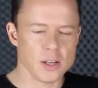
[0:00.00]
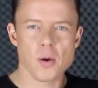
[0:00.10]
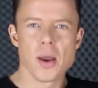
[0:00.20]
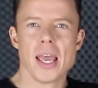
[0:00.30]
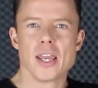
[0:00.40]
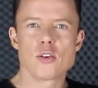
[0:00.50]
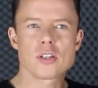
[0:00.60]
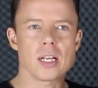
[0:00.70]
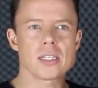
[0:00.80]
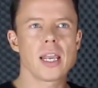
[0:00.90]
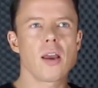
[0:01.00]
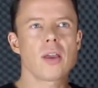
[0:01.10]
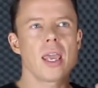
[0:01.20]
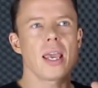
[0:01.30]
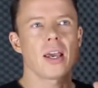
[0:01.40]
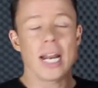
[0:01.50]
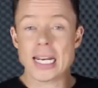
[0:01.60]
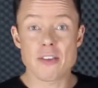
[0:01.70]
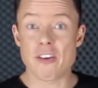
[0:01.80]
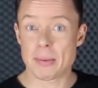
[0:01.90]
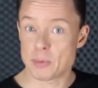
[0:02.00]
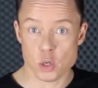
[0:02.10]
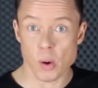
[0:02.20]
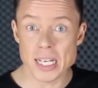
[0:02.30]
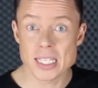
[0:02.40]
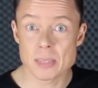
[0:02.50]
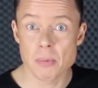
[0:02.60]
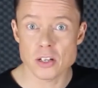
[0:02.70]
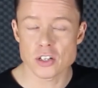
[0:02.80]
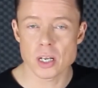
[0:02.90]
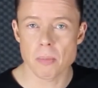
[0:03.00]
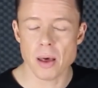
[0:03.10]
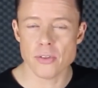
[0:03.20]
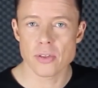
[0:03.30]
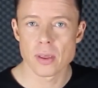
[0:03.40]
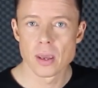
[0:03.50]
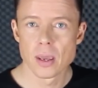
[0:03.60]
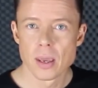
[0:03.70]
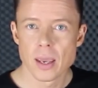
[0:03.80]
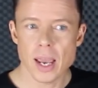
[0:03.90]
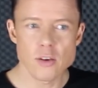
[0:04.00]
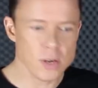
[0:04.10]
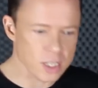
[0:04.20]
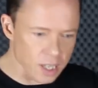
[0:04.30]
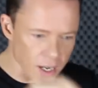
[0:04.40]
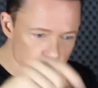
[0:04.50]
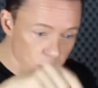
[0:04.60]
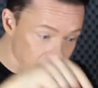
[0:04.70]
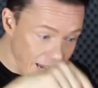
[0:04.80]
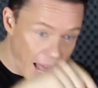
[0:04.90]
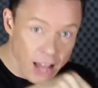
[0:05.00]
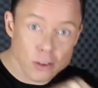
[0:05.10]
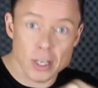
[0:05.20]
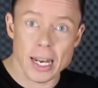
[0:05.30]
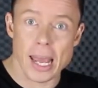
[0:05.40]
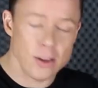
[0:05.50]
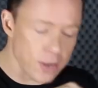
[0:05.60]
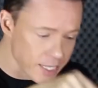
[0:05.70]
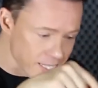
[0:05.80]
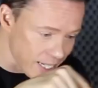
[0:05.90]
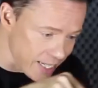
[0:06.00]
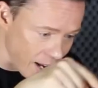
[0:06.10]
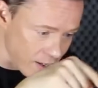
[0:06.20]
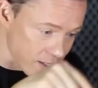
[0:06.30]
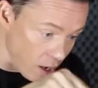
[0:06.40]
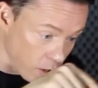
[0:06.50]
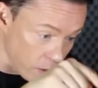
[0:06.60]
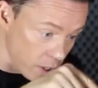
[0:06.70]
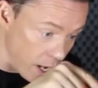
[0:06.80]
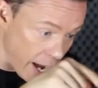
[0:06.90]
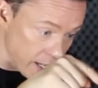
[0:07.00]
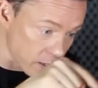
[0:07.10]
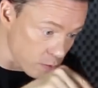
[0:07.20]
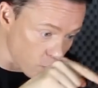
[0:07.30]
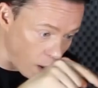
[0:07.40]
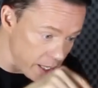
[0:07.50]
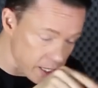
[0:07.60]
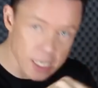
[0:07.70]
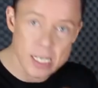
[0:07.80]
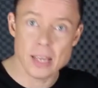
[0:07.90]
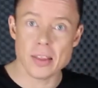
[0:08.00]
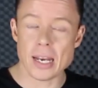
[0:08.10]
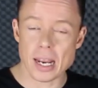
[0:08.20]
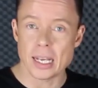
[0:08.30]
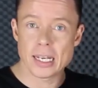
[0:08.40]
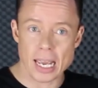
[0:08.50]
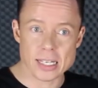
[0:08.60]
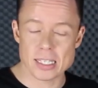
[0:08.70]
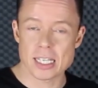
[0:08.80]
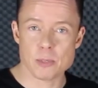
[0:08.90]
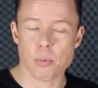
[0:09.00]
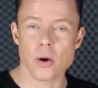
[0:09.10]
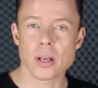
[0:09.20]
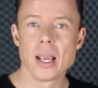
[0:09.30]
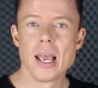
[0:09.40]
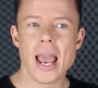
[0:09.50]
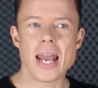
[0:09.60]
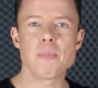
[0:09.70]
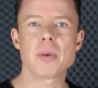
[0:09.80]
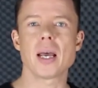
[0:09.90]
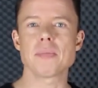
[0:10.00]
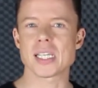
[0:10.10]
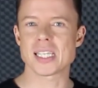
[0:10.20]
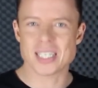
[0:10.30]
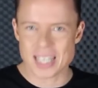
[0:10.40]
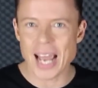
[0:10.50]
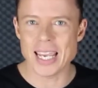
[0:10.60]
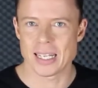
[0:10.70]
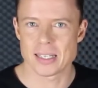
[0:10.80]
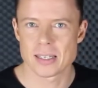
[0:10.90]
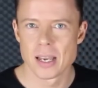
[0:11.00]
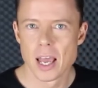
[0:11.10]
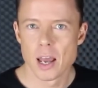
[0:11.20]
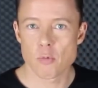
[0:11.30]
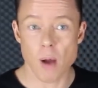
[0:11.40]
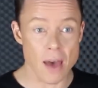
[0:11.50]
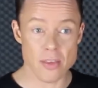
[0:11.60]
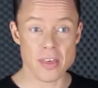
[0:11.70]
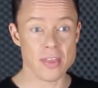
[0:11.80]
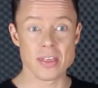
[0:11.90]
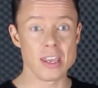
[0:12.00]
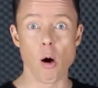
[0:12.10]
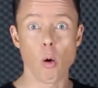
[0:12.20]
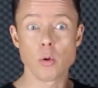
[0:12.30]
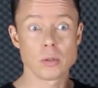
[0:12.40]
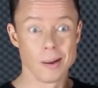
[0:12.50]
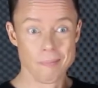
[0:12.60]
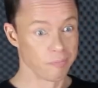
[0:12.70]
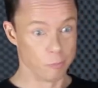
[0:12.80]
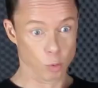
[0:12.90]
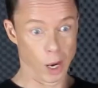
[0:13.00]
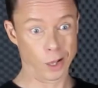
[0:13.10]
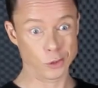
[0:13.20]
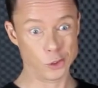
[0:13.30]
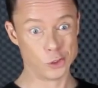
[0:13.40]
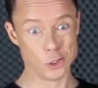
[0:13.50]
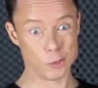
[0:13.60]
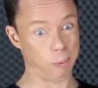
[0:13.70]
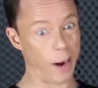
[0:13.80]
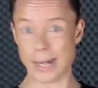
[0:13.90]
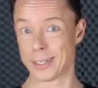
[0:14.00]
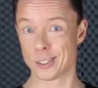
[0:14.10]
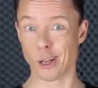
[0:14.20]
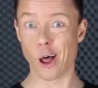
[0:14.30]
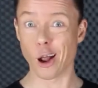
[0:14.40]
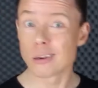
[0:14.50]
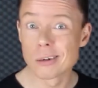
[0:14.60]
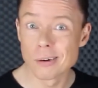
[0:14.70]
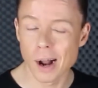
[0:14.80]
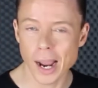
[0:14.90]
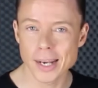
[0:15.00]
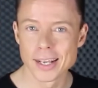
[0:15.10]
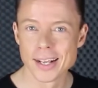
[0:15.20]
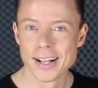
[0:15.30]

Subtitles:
You know, you start saying, okay, can I develop twice as much in a month? And you can start with a calculator. You can sit down and say, okay, the X, Y, Z, and then I can get to this point. And it becomes a science rather than the old, well, you just practice a lot, right?